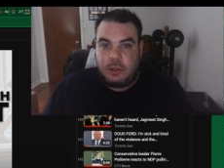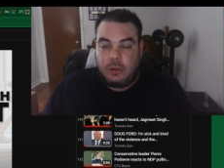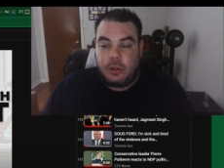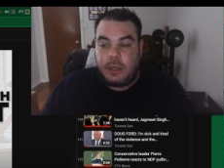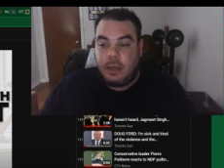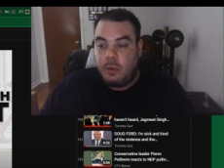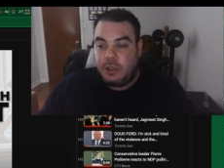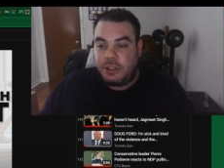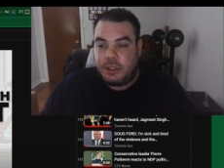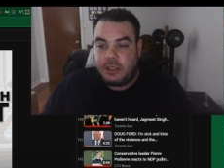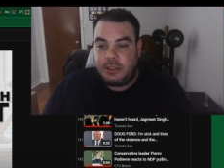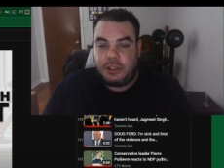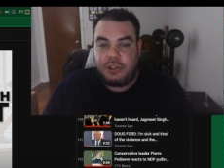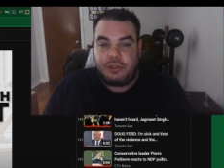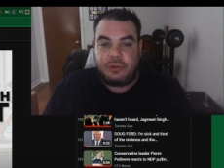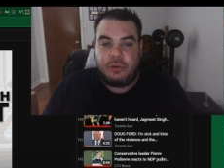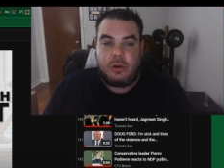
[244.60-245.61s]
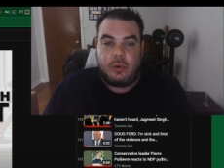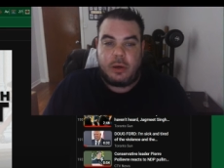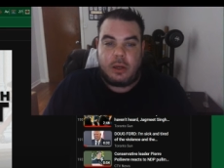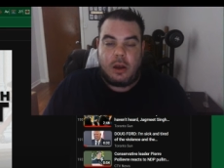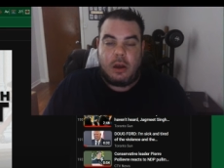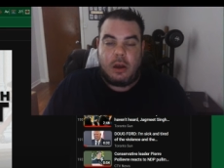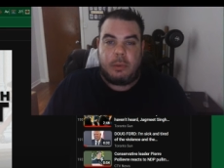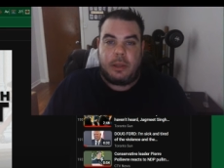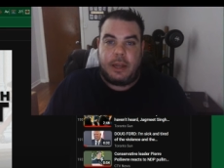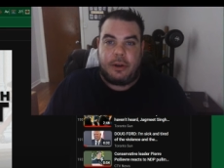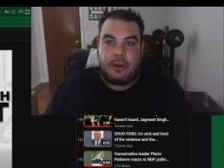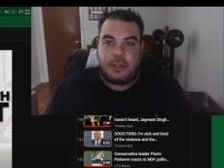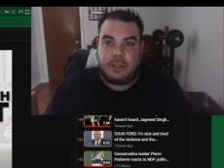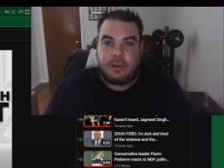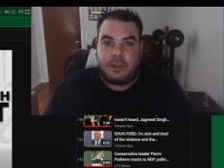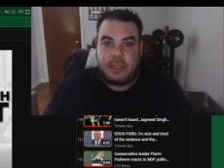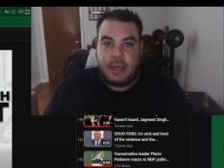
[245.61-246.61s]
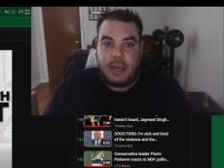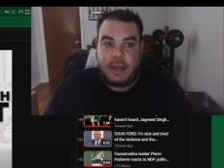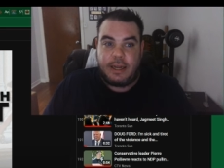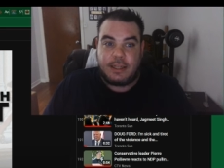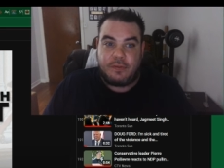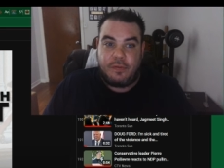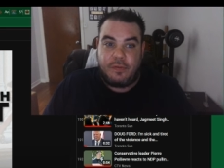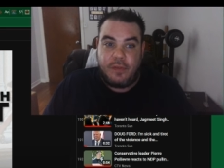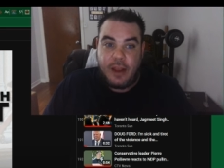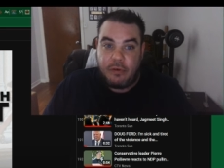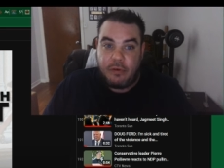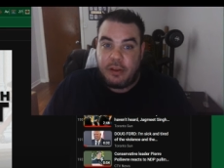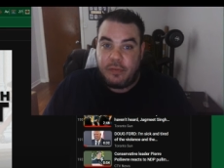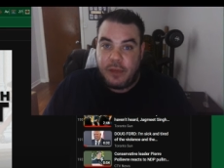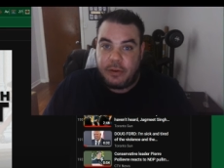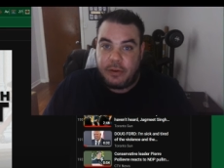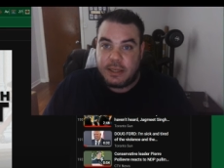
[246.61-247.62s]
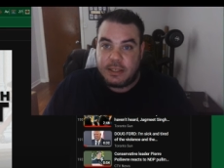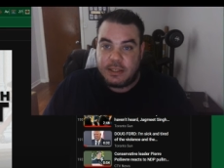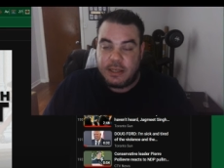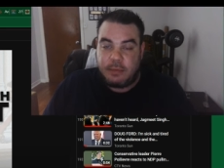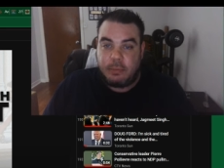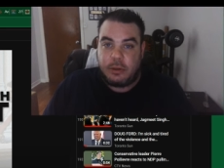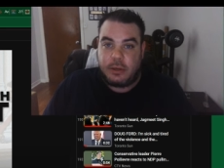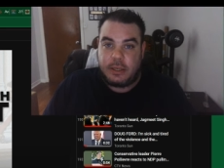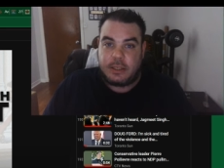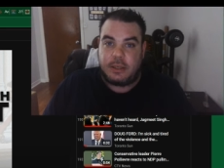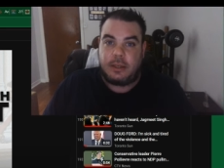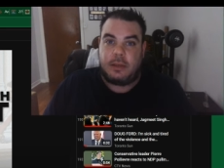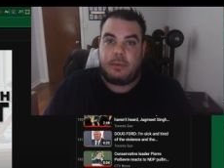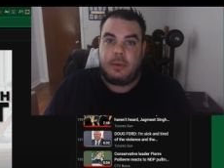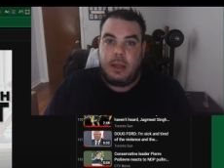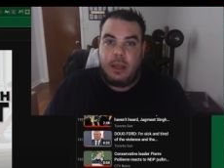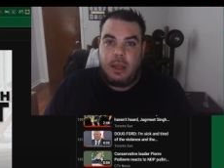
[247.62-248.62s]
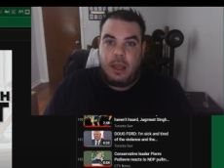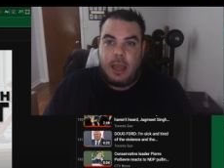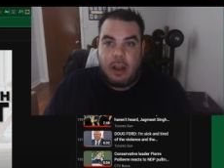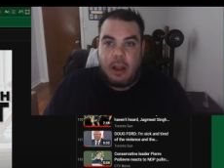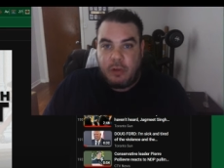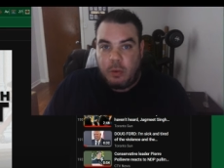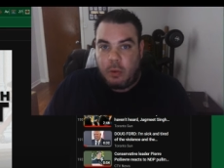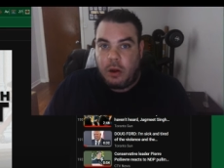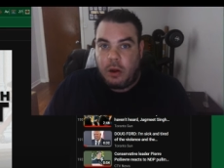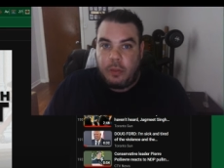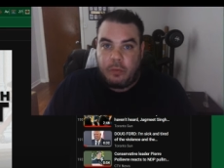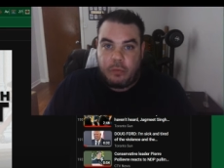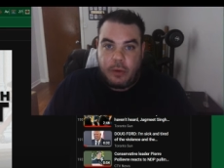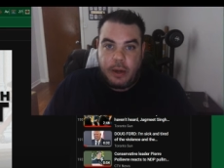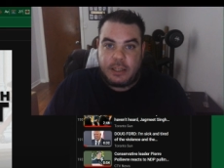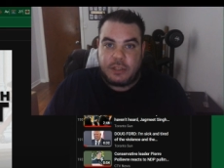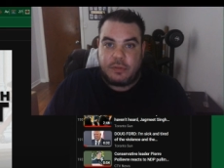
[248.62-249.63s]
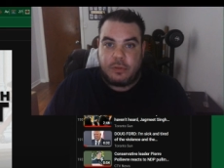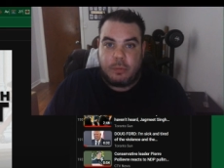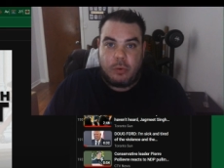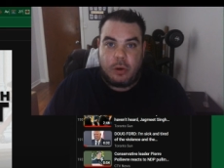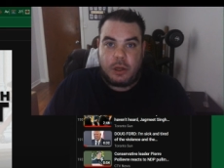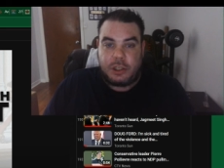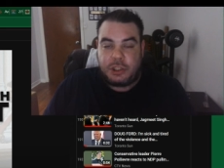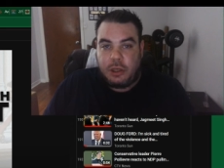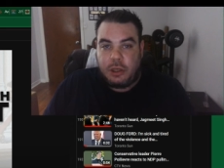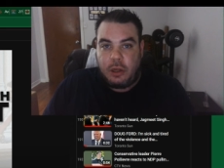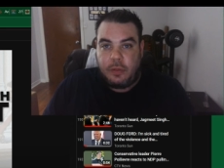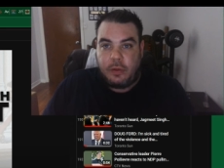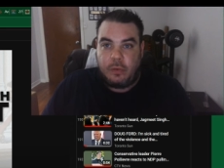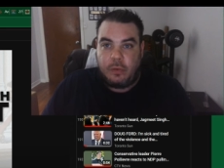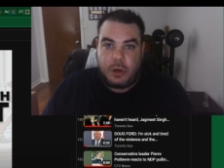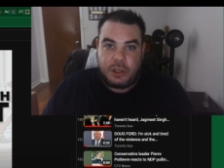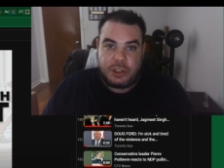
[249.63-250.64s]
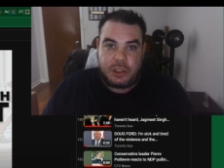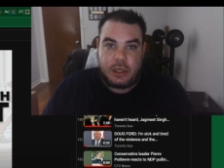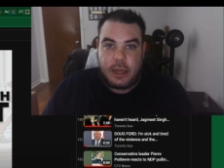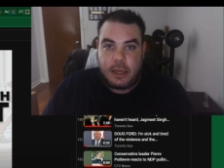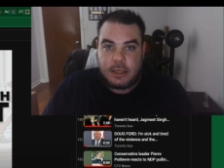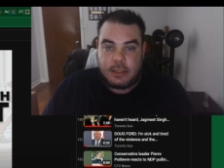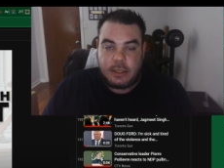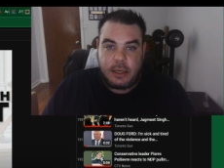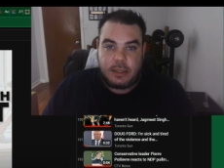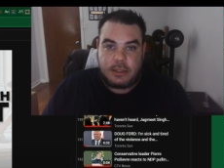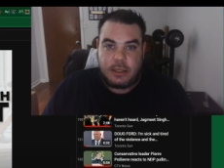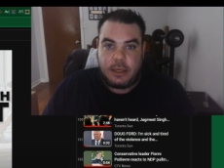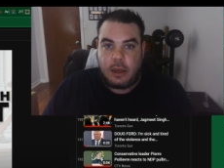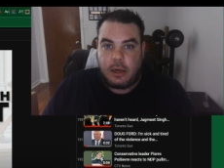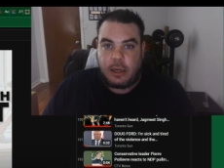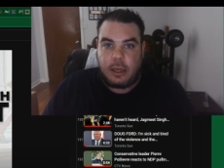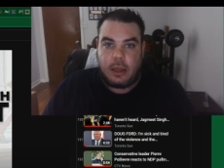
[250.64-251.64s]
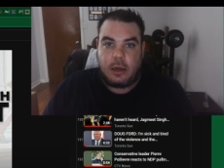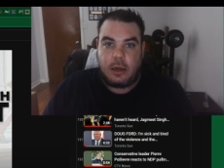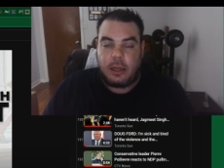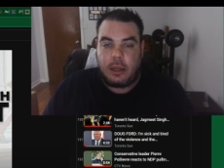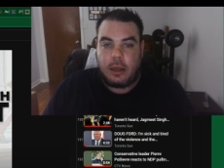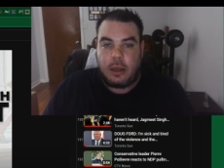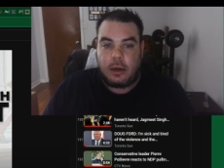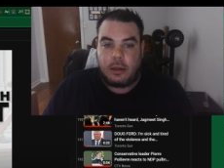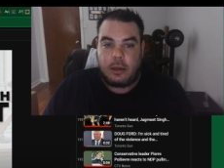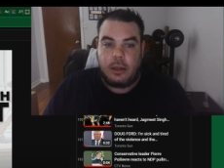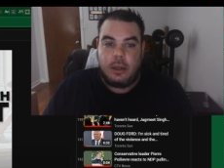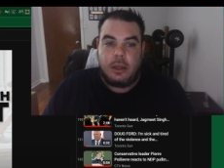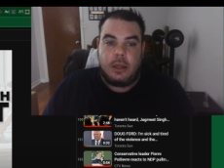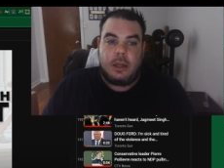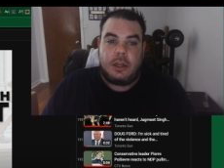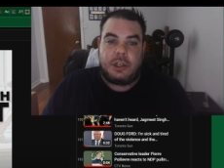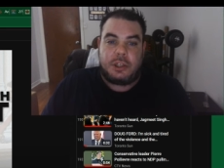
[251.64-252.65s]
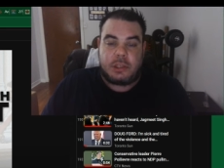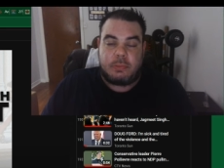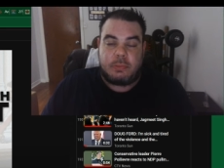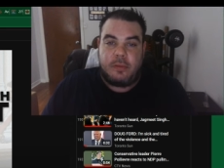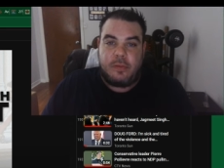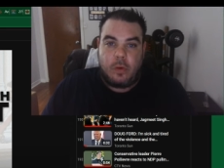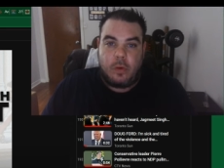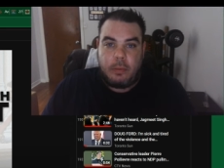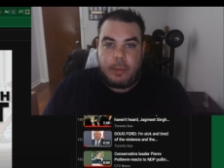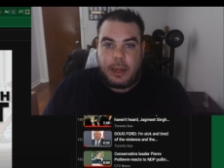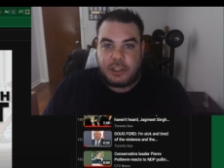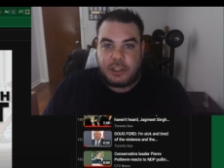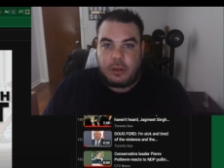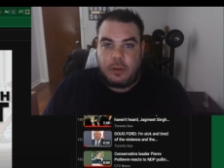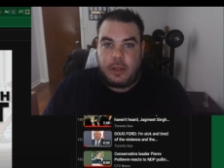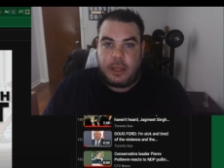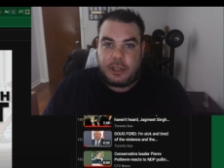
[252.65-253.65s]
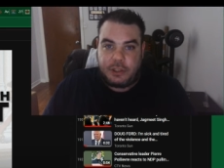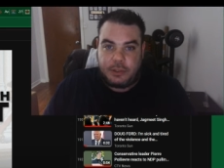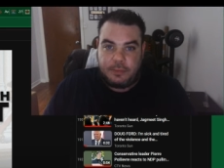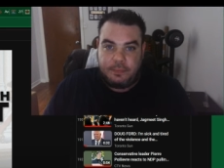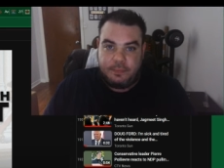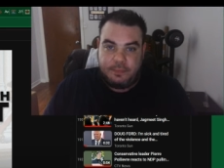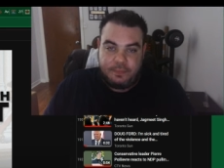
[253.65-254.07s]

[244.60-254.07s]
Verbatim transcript: Look at what Justin Trudeau and Kamala Harris are saying. It's very, very similar, isn't it? Everyone on the right's from Russia and their Russian assets, yada, yada, yada, just before a major election.